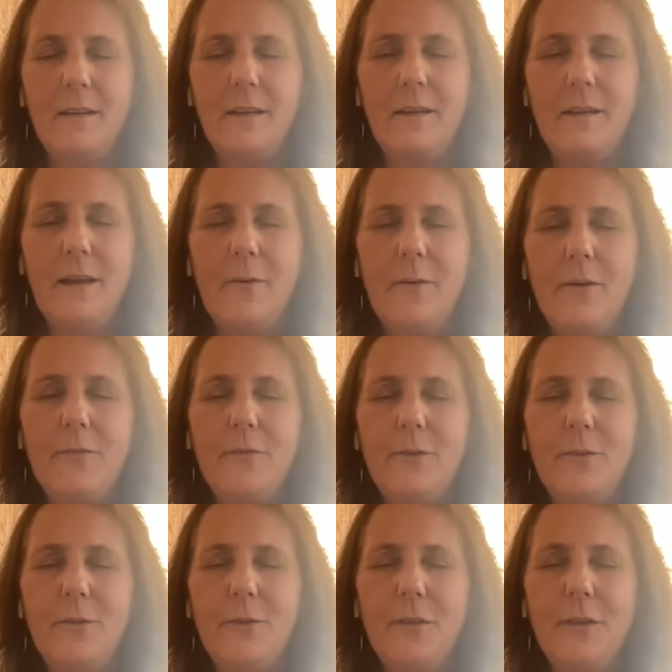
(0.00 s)
And now if
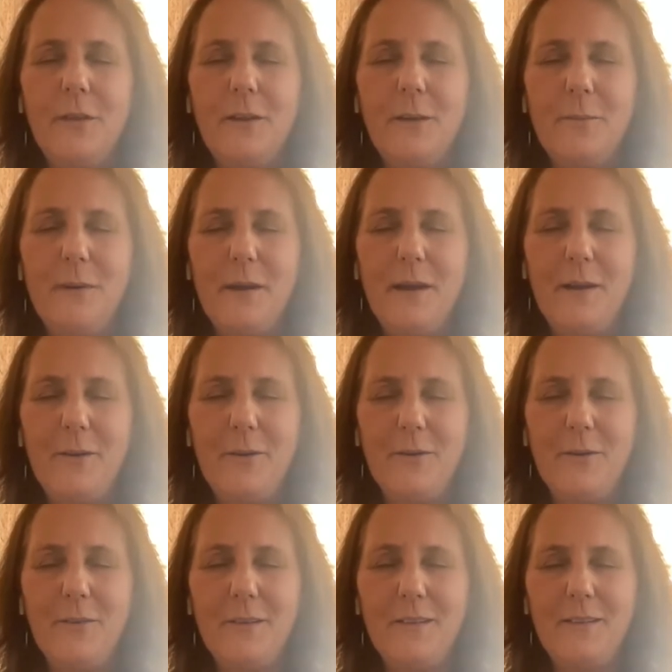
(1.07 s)
you think about,
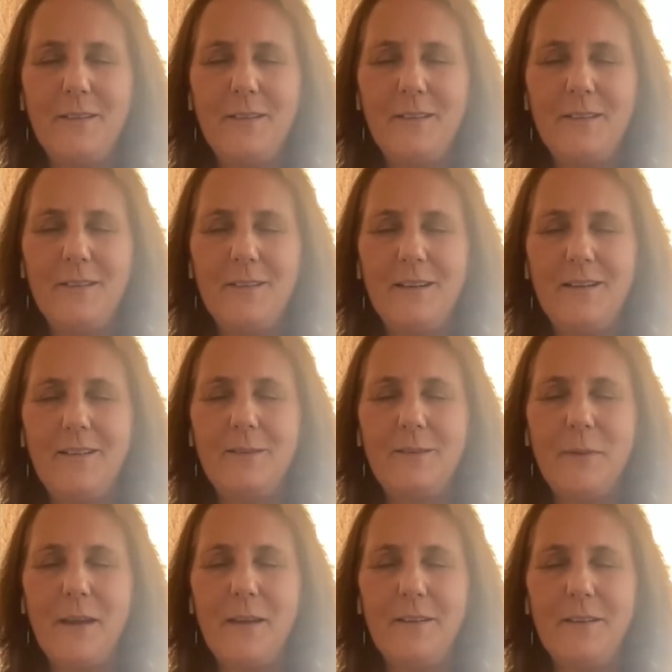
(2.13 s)
this is
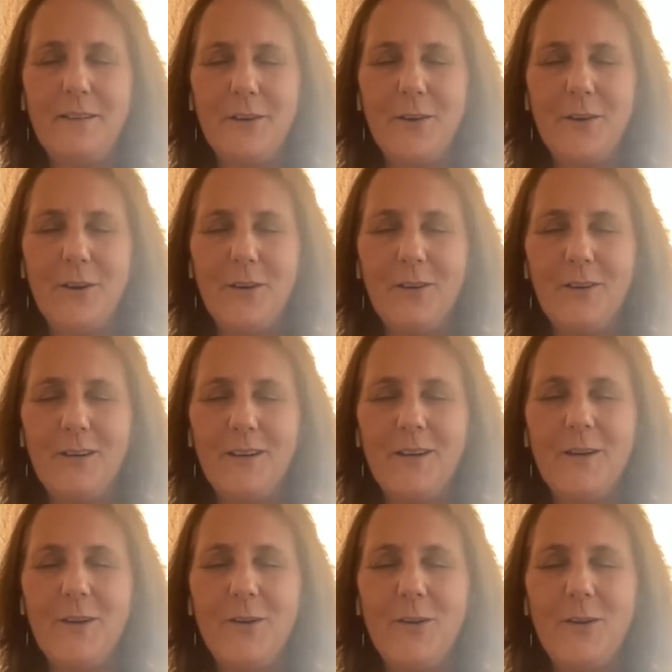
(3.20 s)
expanding our
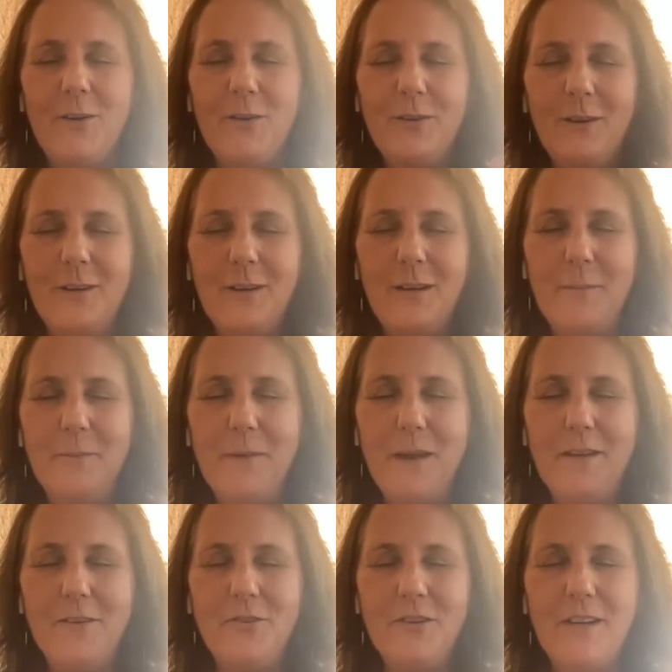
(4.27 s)

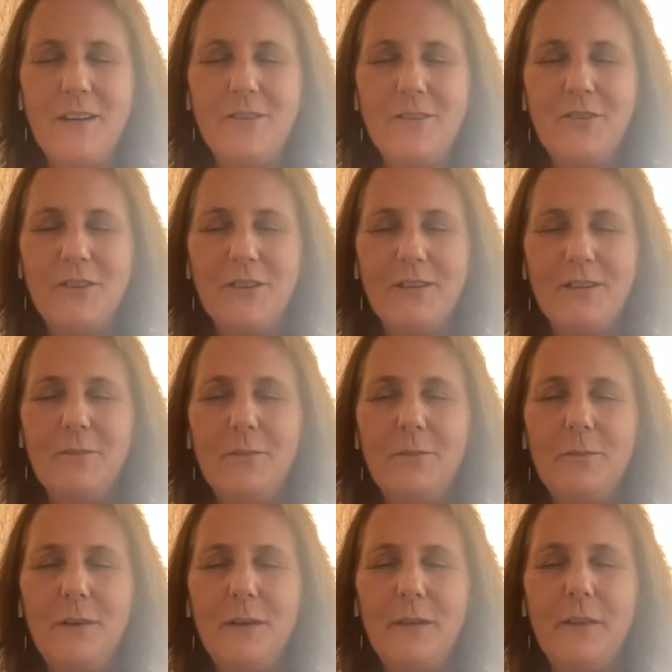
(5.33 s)
imagination,
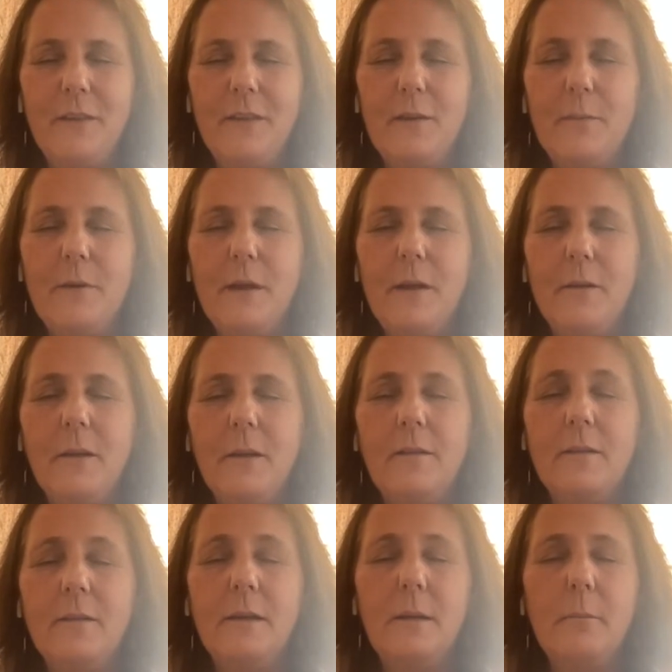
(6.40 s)
we think about,
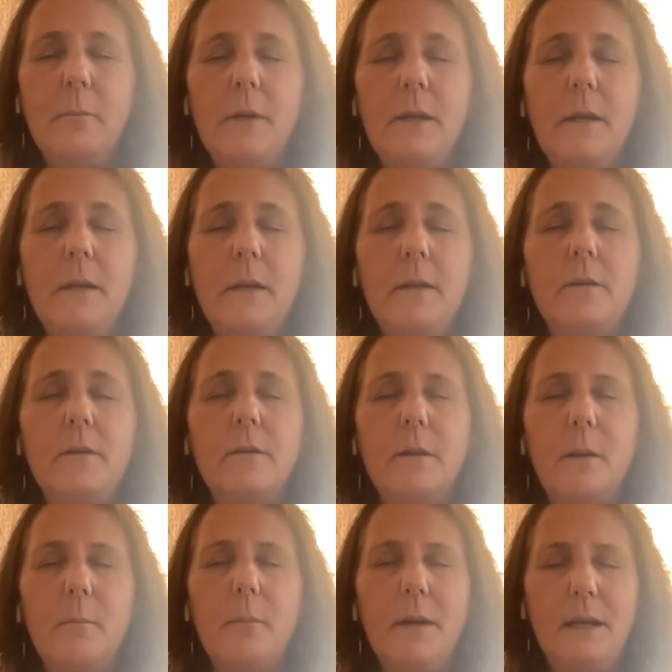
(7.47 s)
let's say, meeting
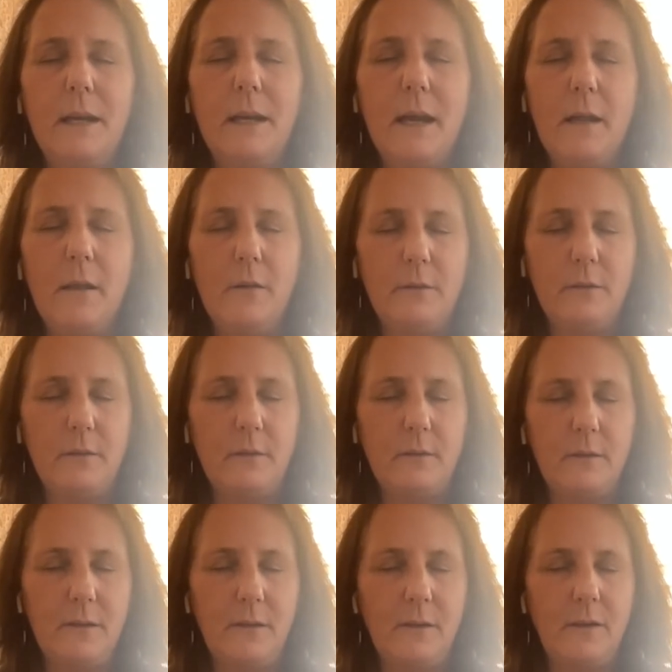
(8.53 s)
somebody else